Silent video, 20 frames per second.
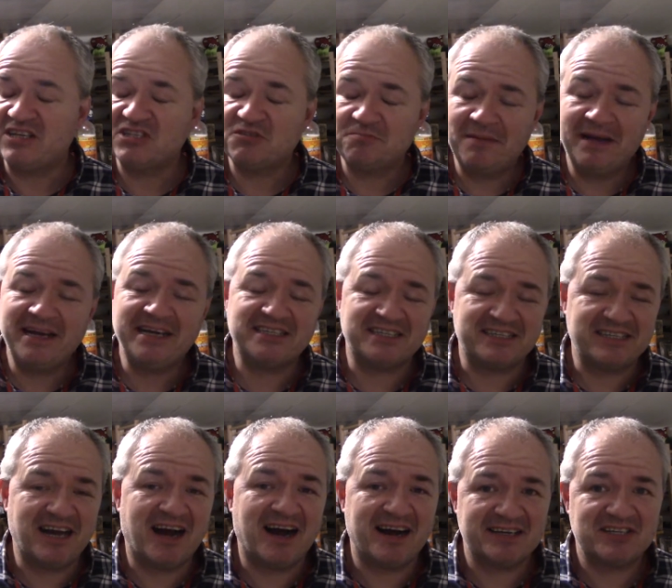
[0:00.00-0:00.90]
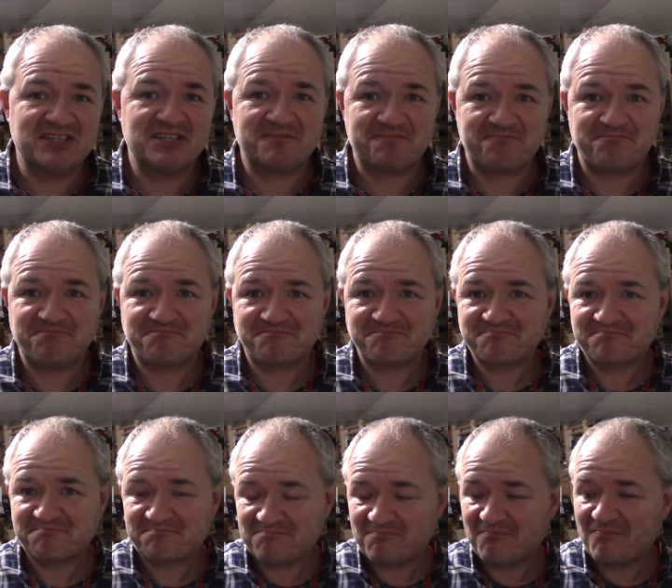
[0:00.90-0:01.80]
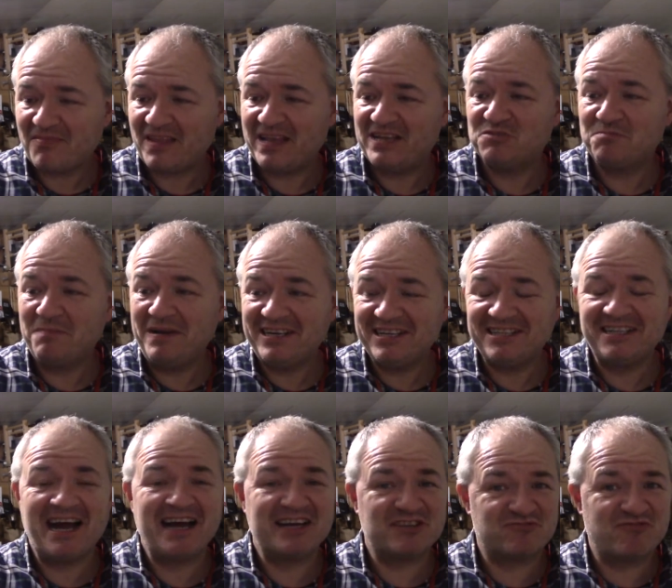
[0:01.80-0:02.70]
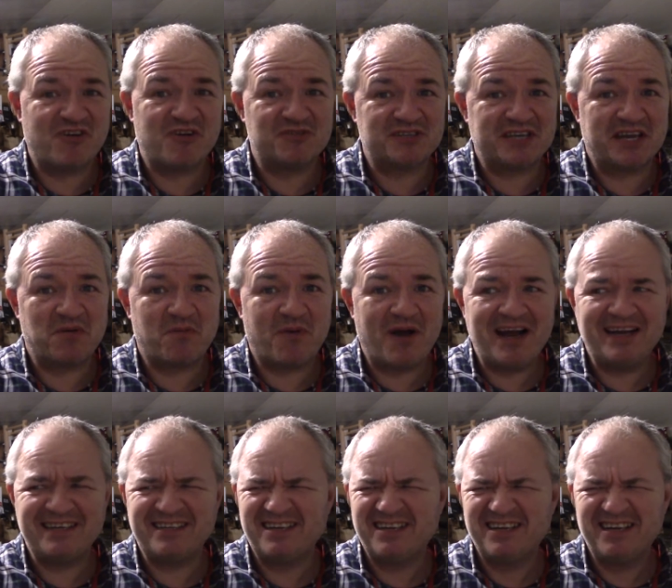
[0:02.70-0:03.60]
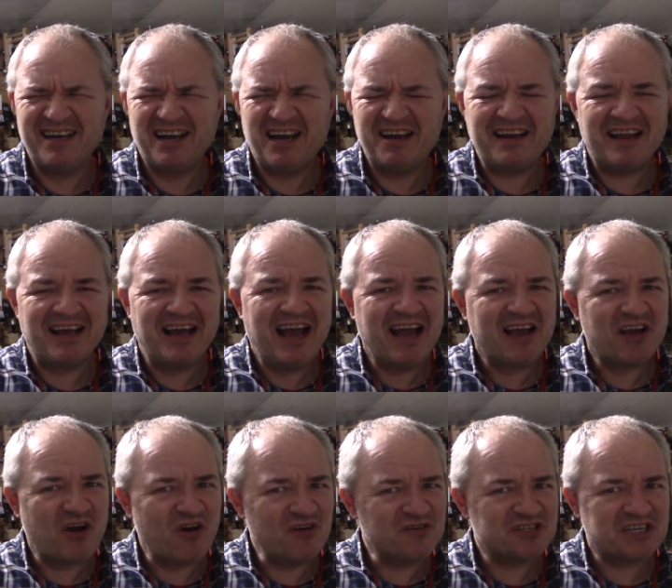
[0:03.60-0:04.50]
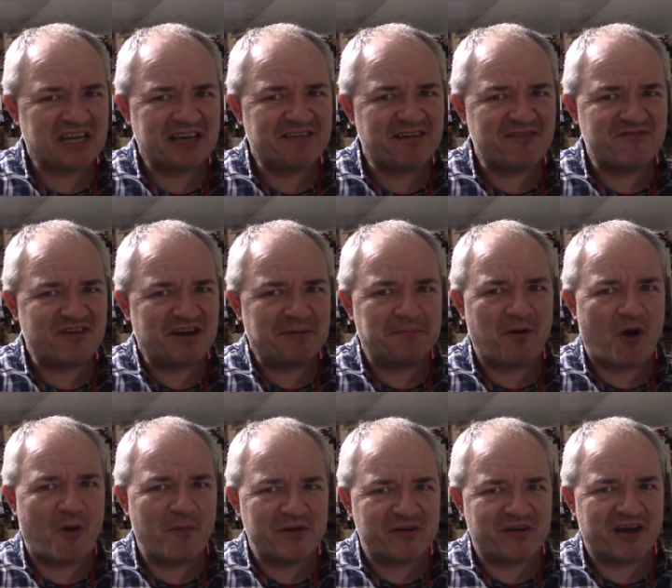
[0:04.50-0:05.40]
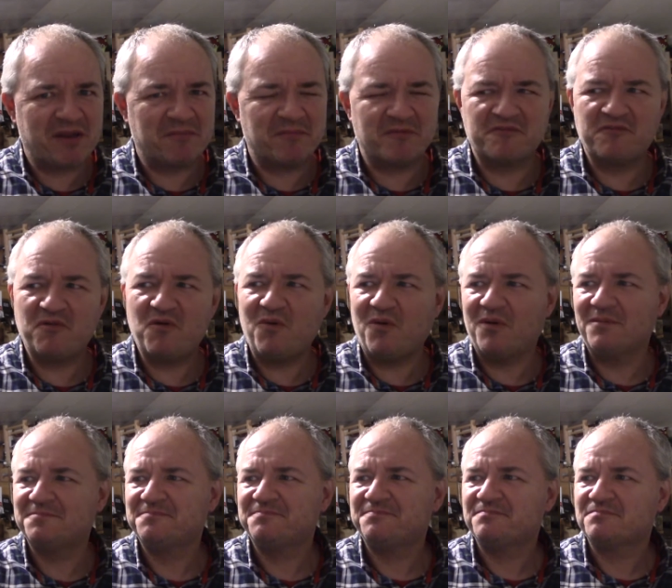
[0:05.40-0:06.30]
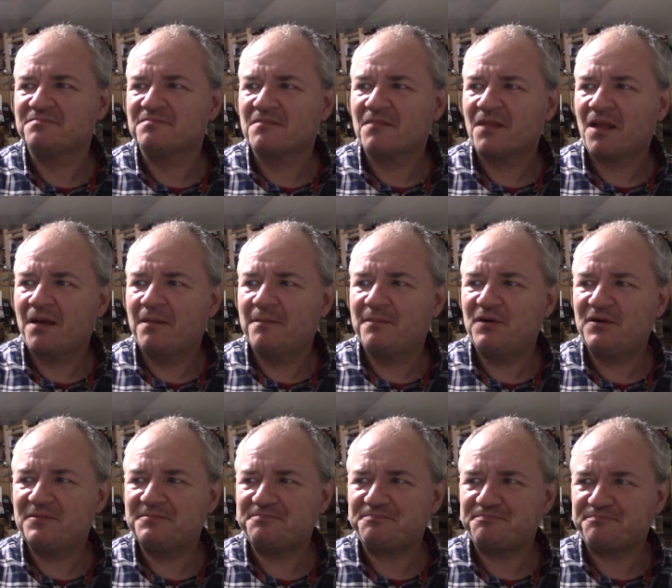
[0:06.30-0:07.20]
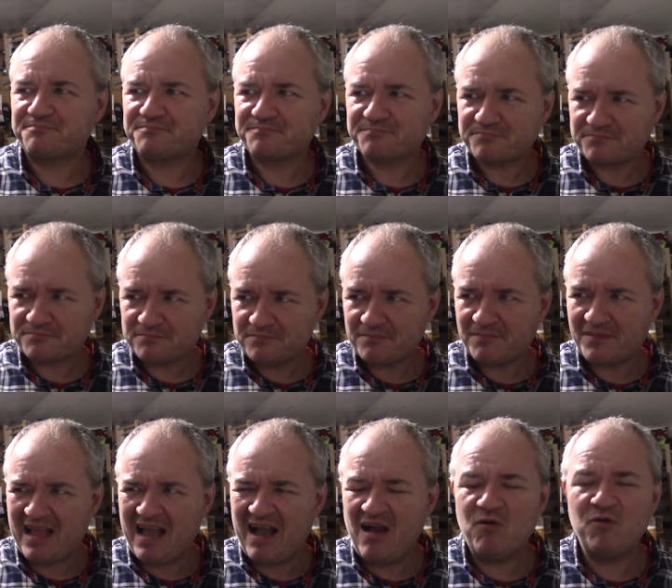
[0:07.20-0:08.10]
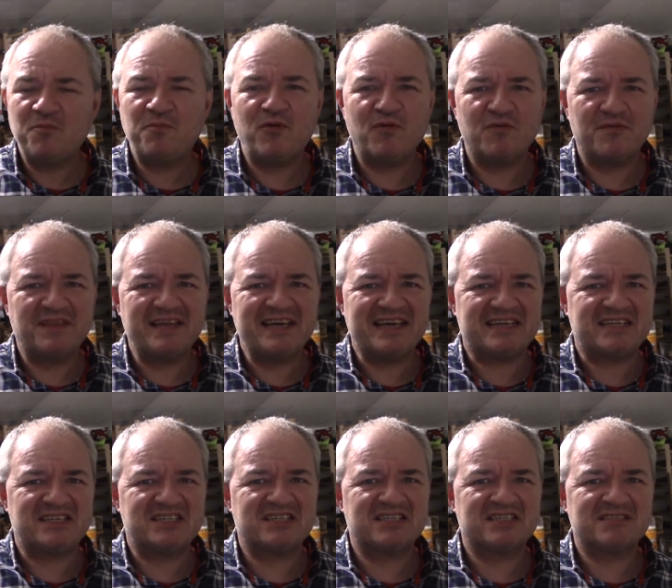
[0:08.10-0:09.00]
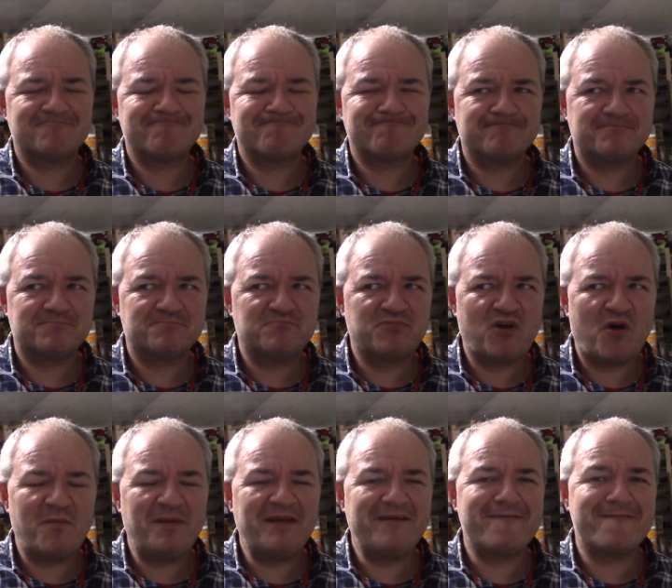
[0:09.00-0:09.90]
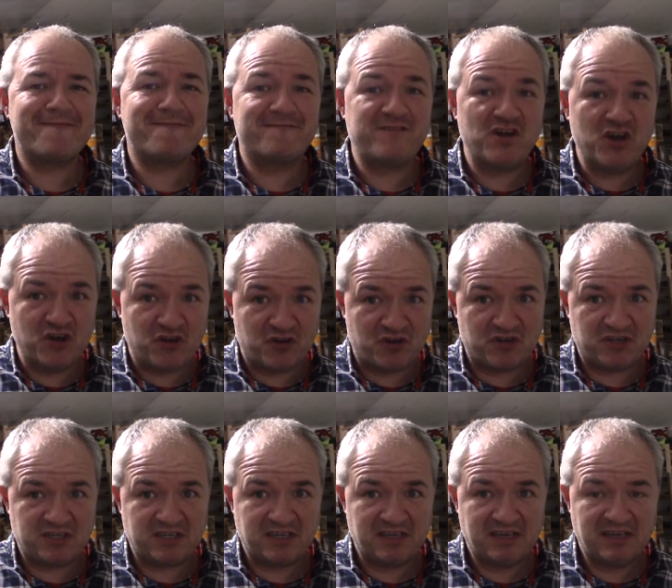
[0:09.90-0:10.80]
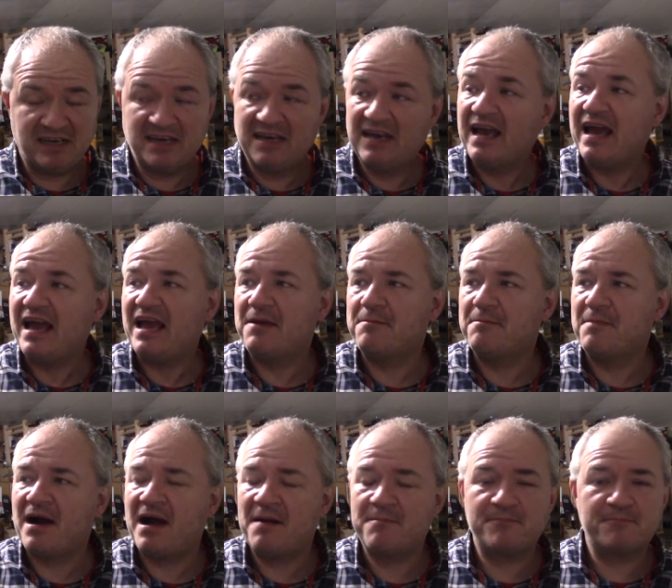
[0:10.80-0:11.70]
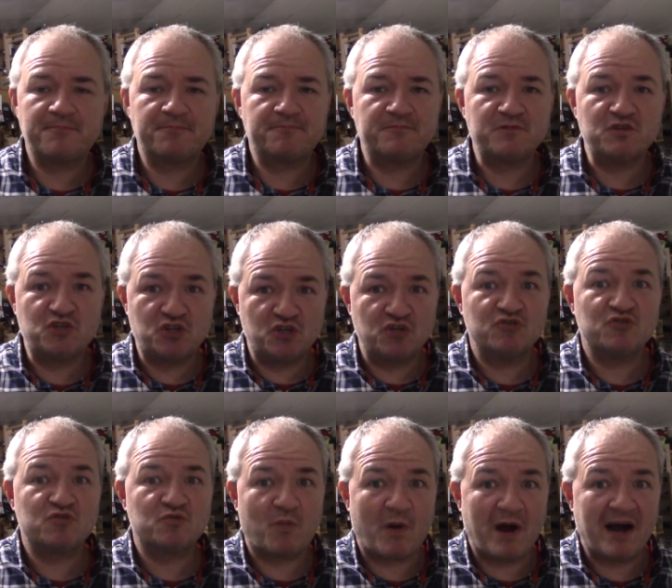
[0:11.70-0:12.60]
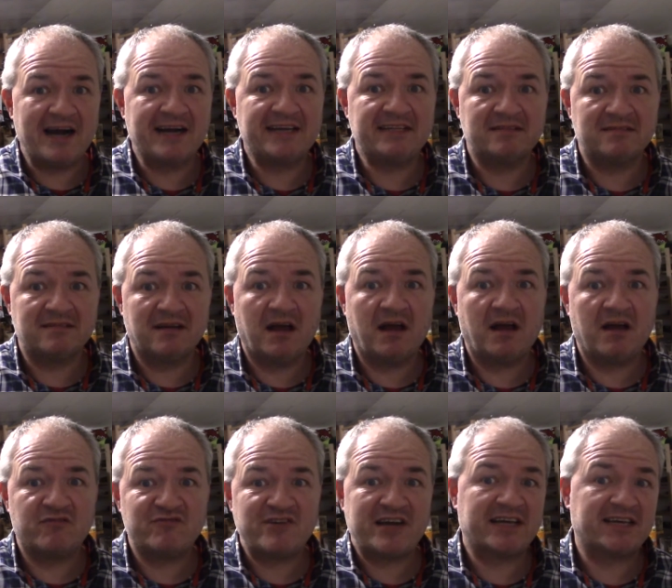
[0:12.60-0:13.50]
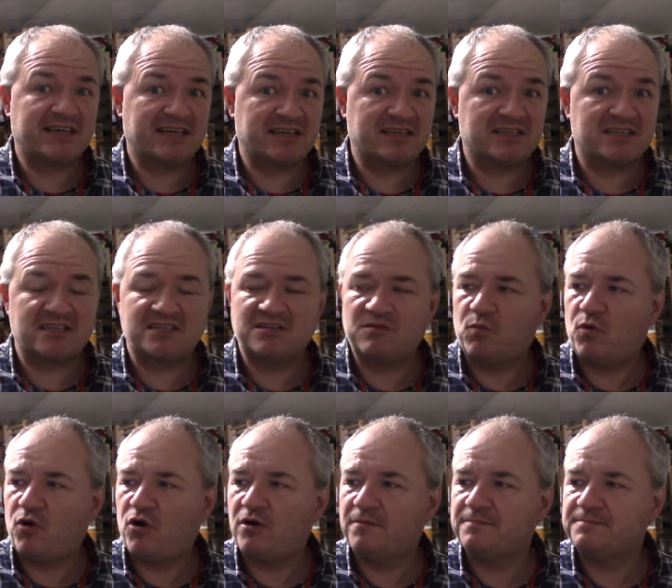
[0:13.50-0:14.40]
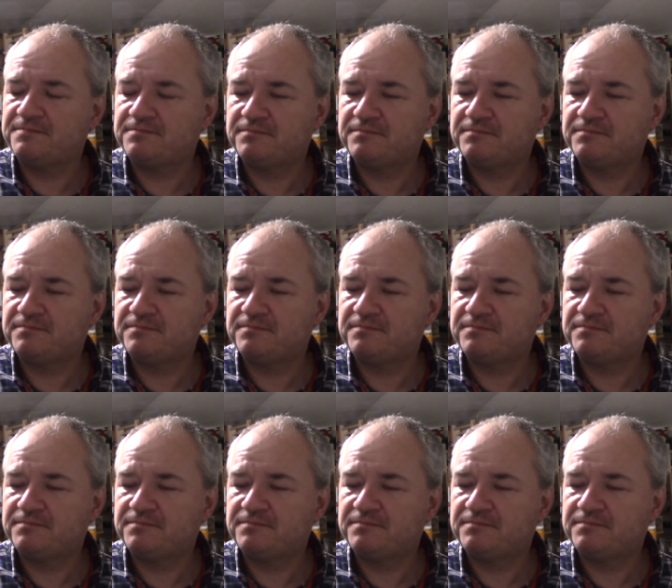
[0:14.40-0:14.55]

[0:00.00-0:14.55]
it's made a nice, it's made a nice rosé wine. And I can't say I've ever had pomegranate before, but I would put this probably third in my juice wine uh, rankings, as it were.